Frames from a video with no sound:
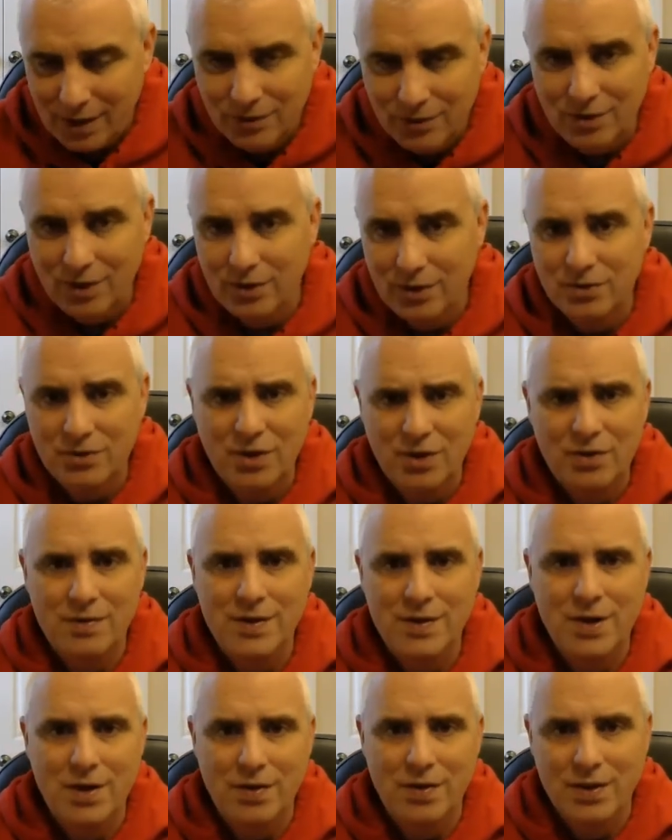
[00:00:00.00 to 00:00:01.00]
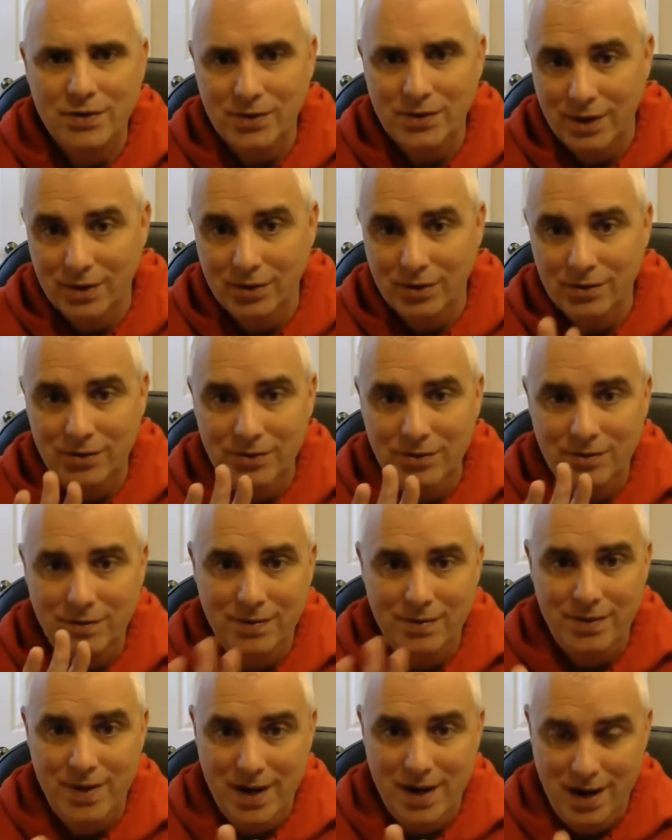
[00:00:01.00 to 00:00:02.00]
so, so you know, the skills
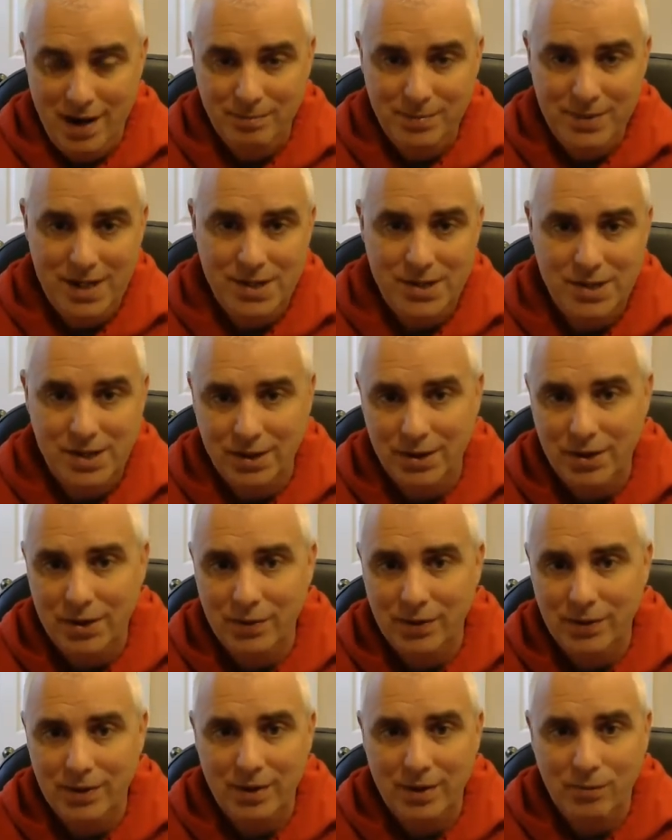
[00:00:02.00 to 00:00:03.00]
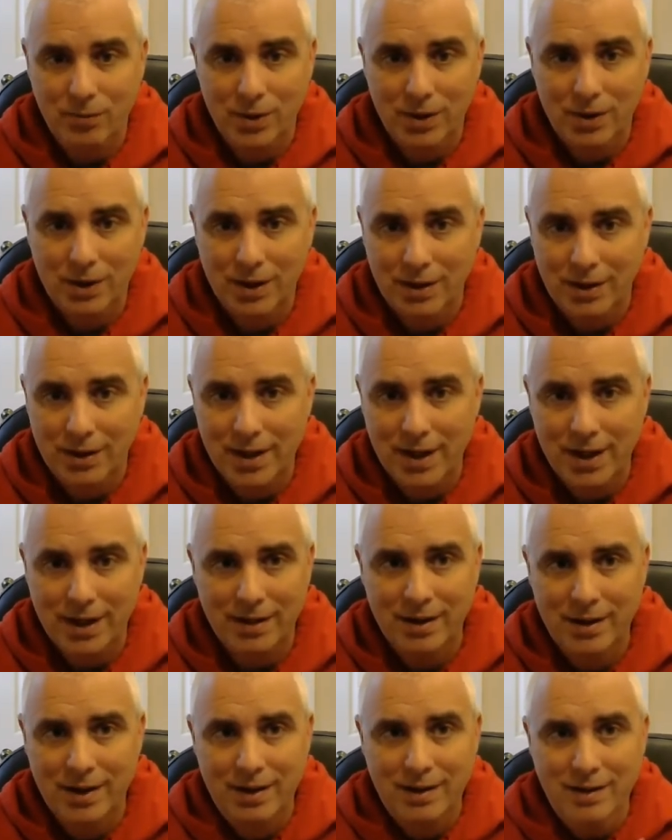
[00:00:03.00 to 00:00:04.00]
that I'm teaching you and that we're learning,